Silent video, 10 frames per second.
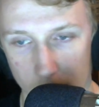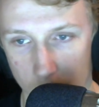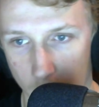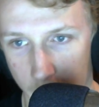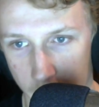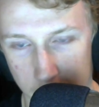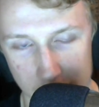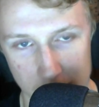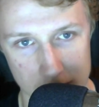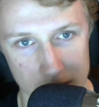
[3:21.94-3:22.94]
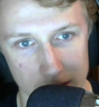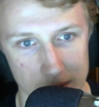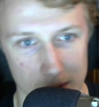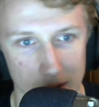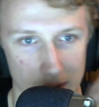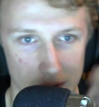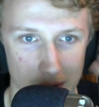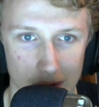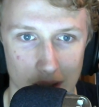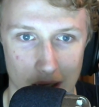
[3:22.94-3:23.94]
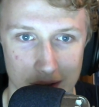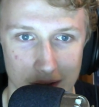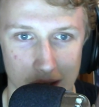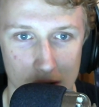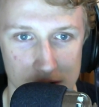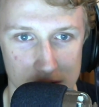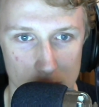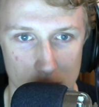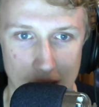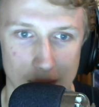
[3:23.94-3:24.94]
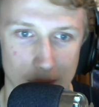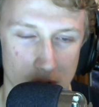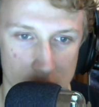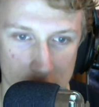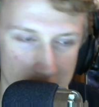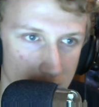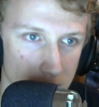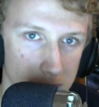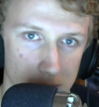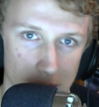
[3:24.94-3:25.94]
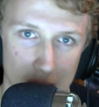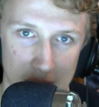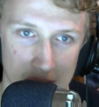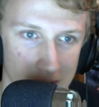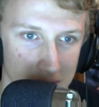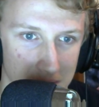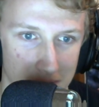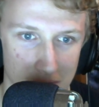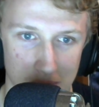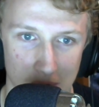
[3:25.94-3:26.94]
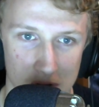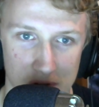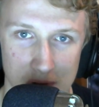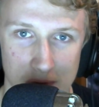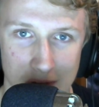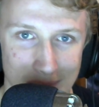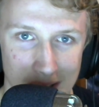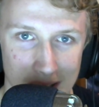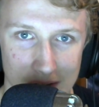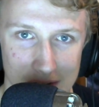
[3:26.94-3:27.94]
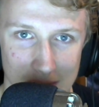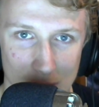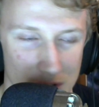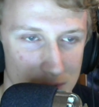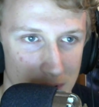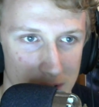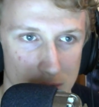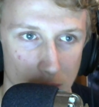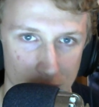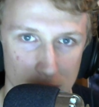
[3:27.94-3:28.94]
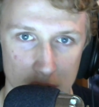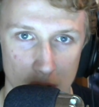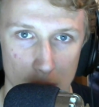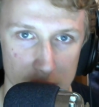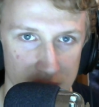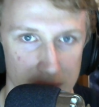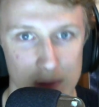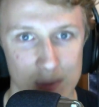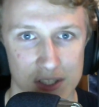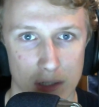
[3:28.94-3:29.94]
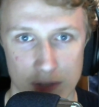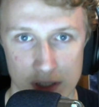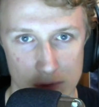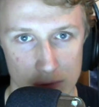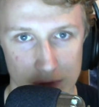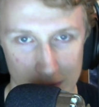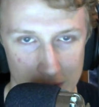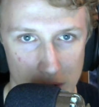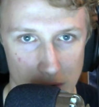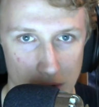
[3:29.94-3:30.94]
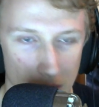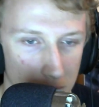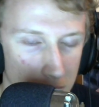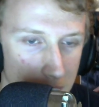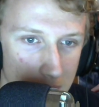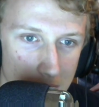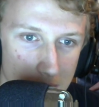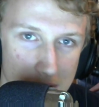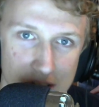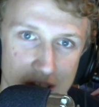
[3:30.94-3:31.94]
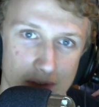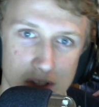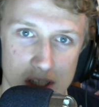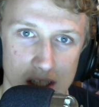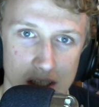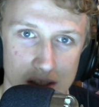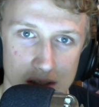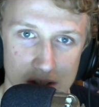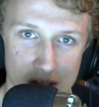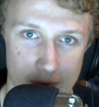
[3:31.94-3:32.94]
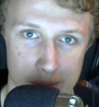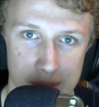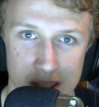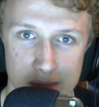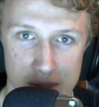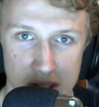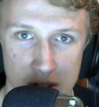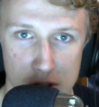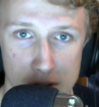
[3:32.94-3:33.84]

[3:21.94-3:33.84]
Yeah, definitely. I think the Arsenal game in general. I mean, first 15 minutes in which where they scored two of the goals, and a few minutes after they scored their third goal, 77% possession.